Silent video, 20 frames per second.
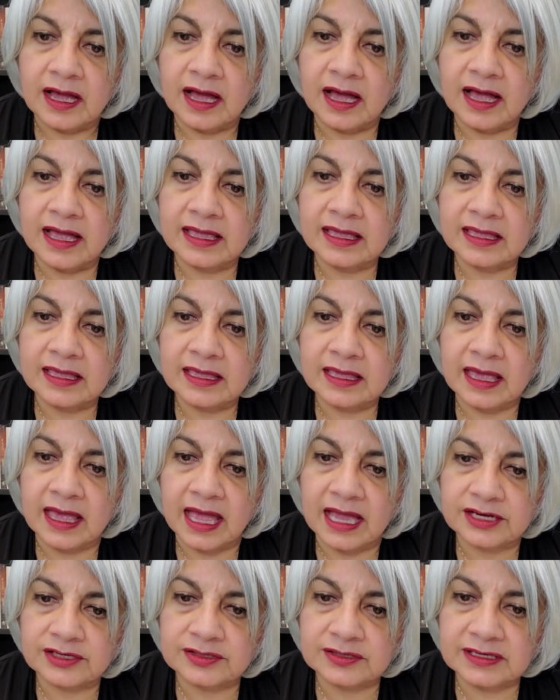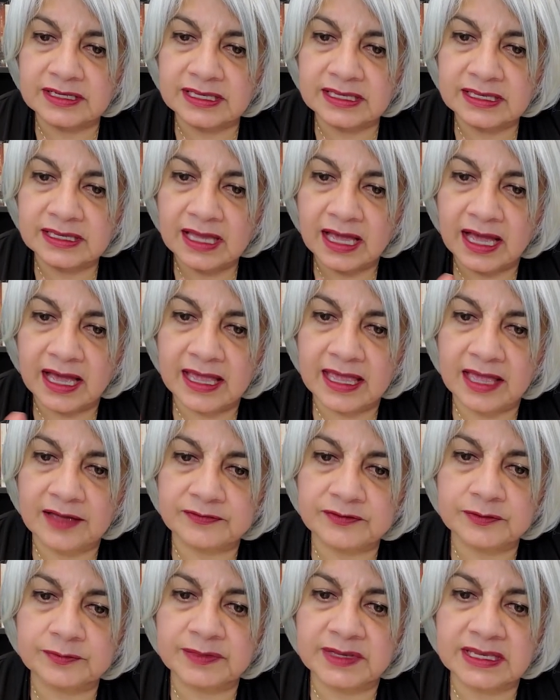I actually, I
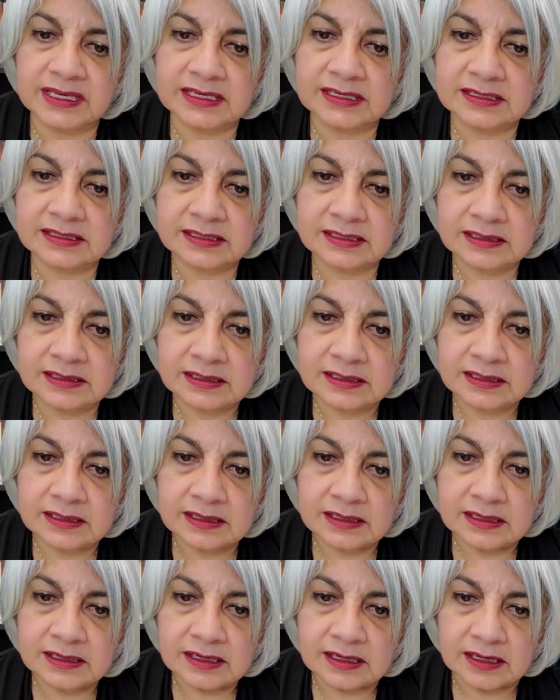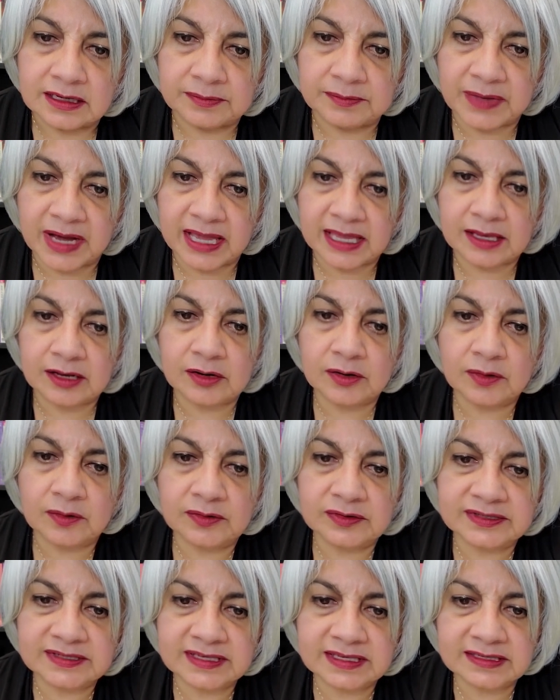have to meet my
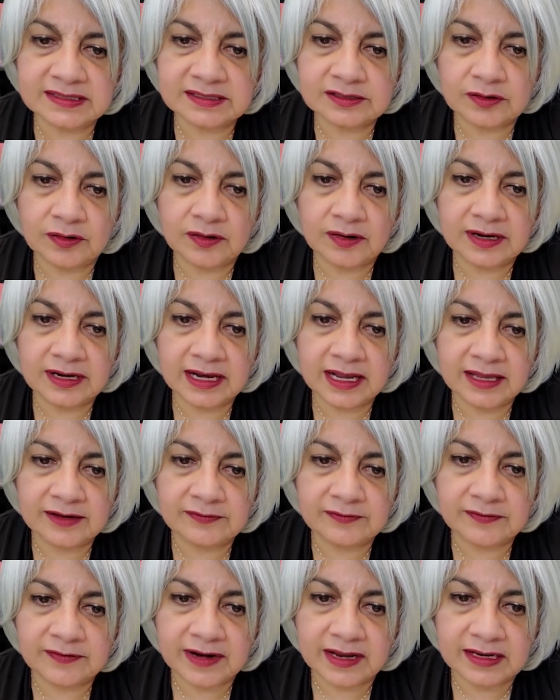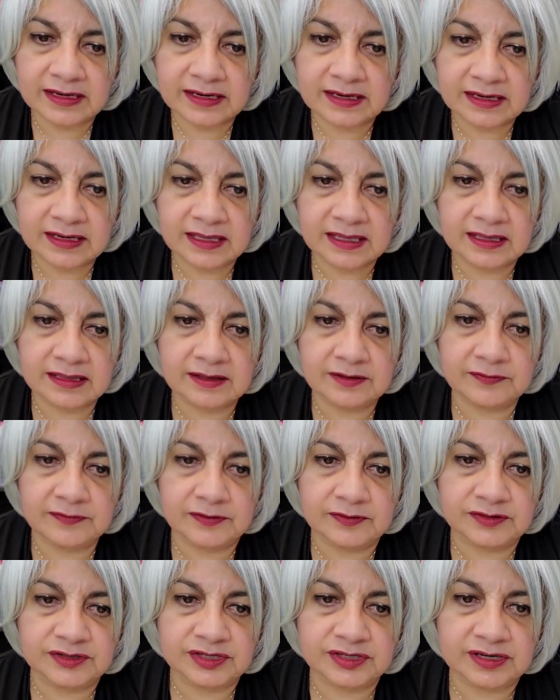closest online friend in the
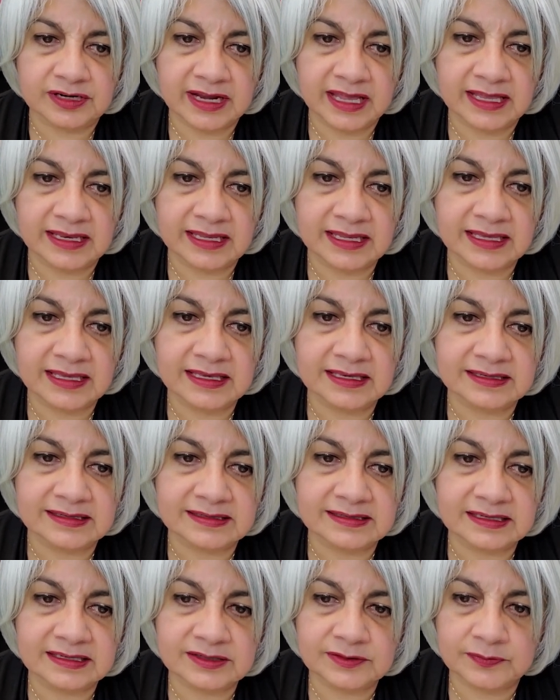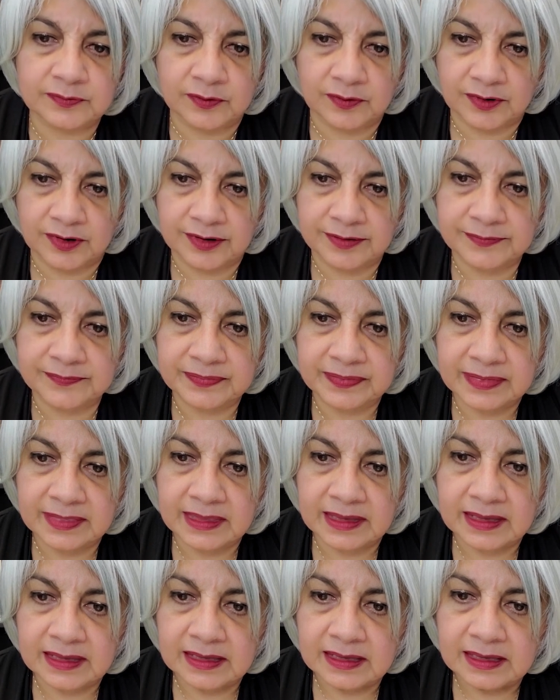future and he is six four.
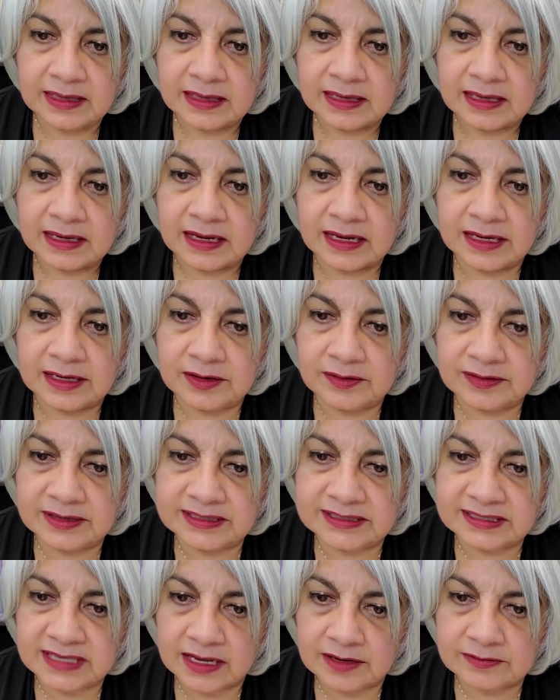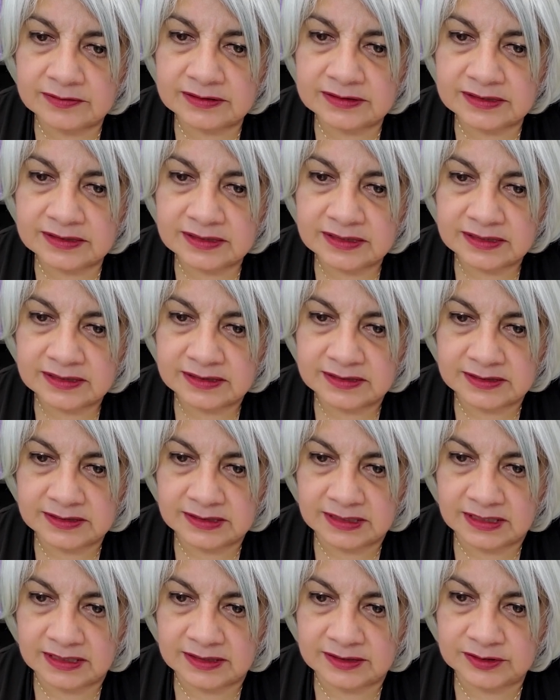I know it sounds
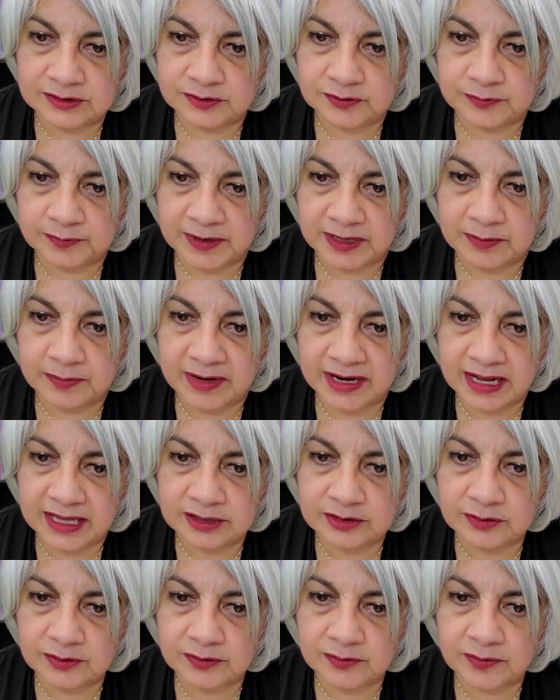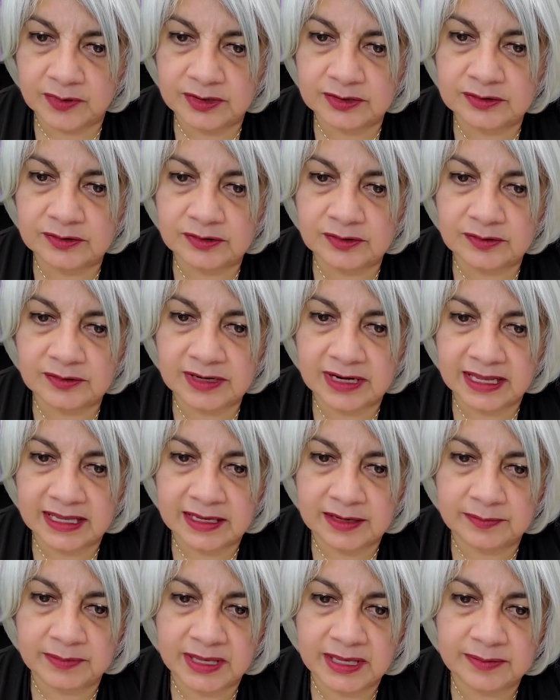uh, stupid, but I don't want to look
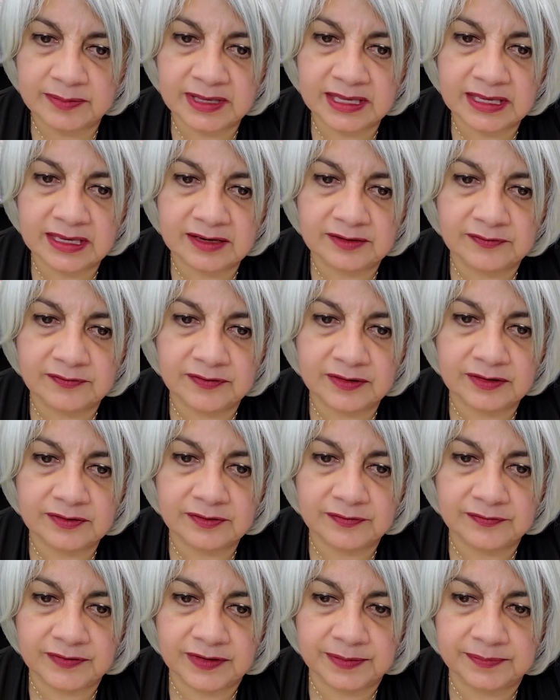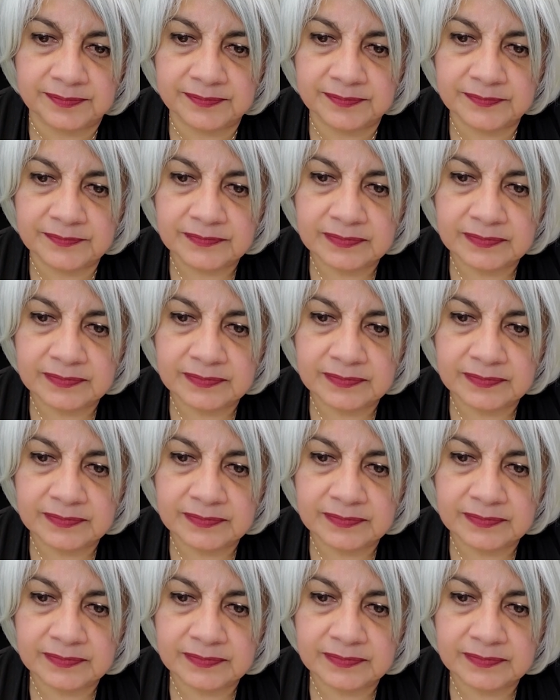like a baby in front of him.